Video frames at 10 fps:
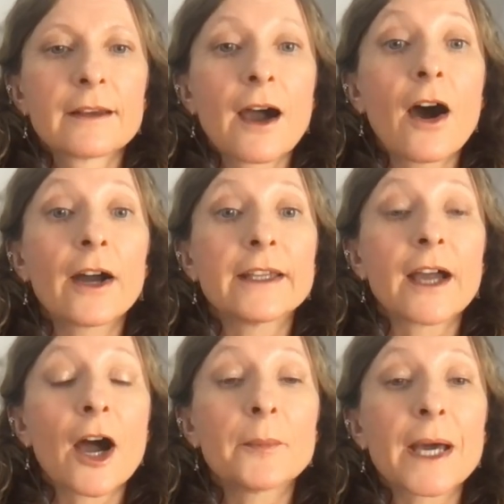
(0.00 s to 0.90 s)
Hi,
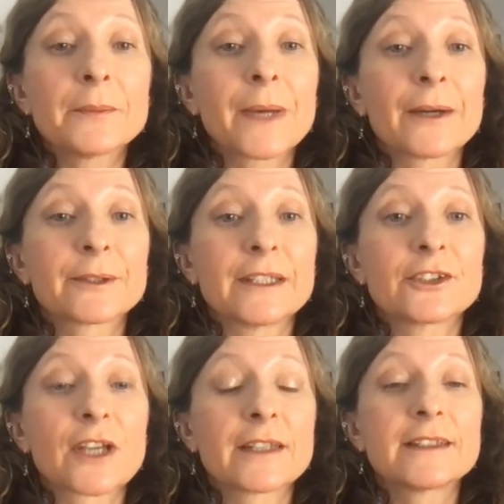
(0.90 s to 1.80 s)
I'm Anne
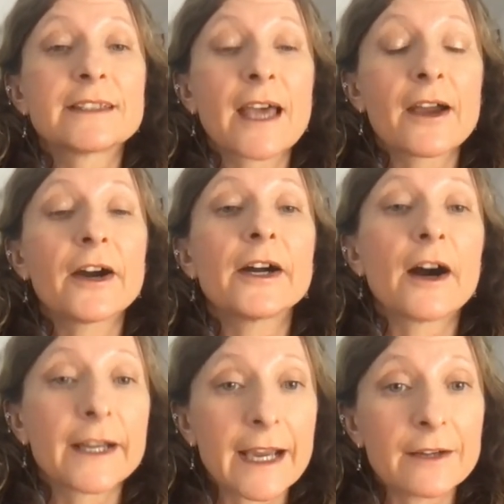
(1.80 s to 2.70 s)
Bowditch, and today
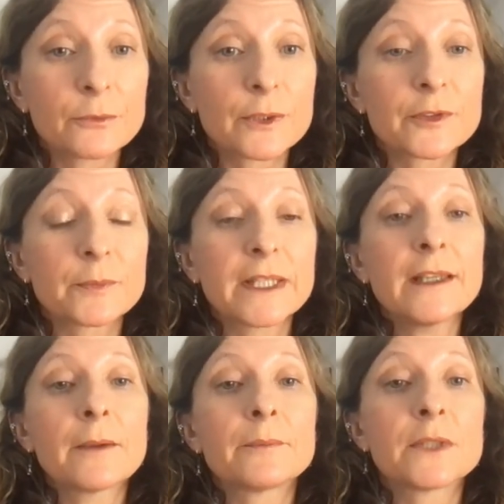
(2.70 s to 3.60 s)
I have with
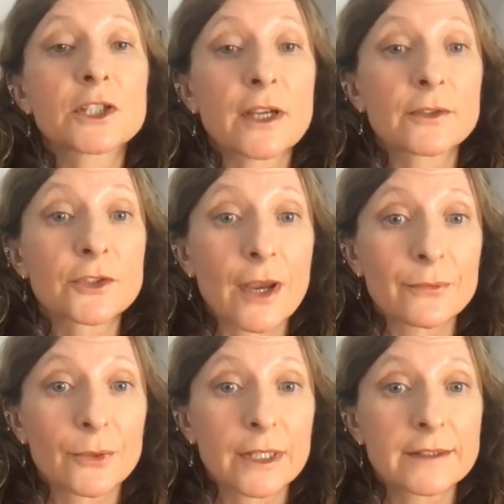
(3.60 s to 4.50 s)
me Michelle
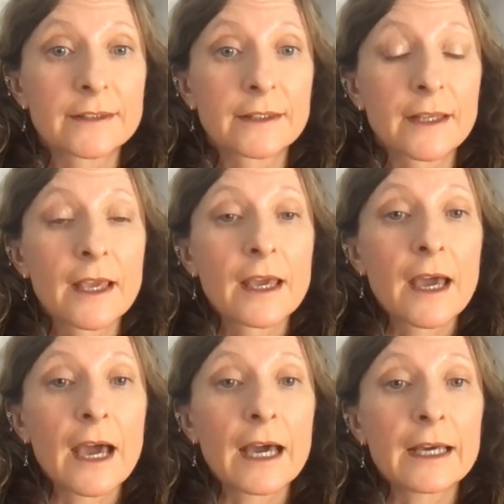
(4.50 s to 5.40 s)
Jeffries.
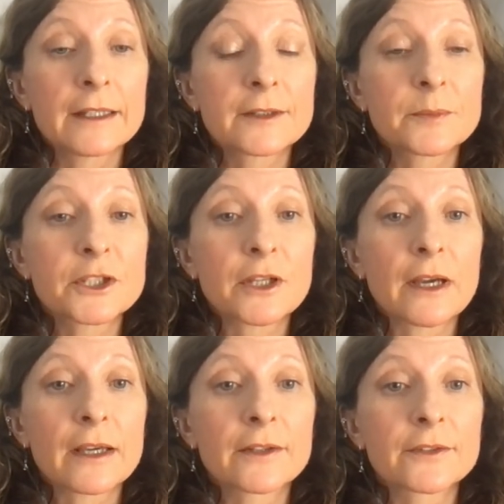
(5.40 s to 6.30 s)
And Michelle
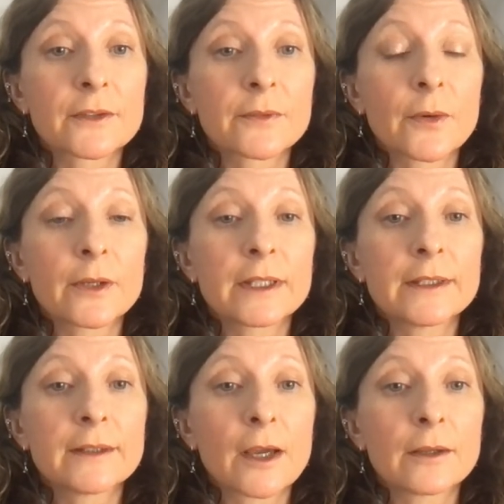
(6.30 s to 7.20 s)
has a
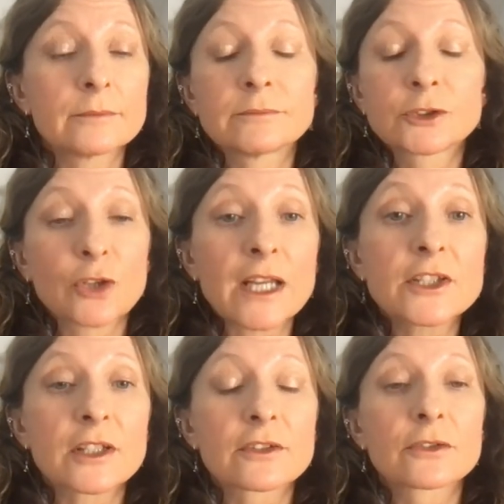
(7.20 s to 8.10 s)
very
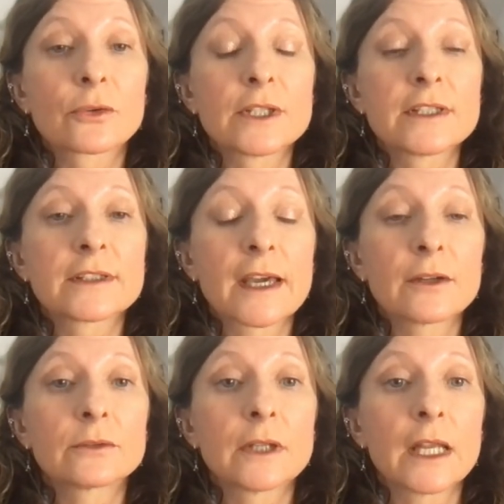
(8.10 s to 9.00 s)
tragic story to
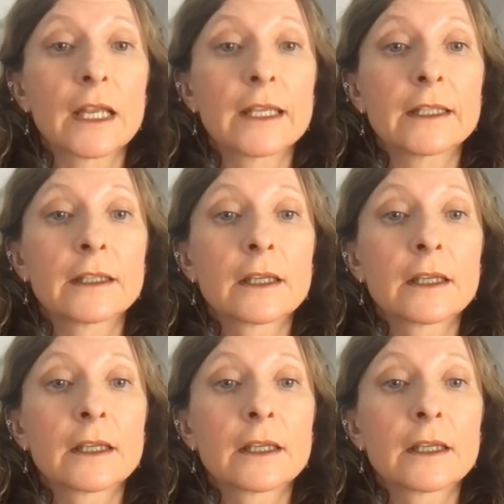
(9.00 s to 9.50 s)
tell, really.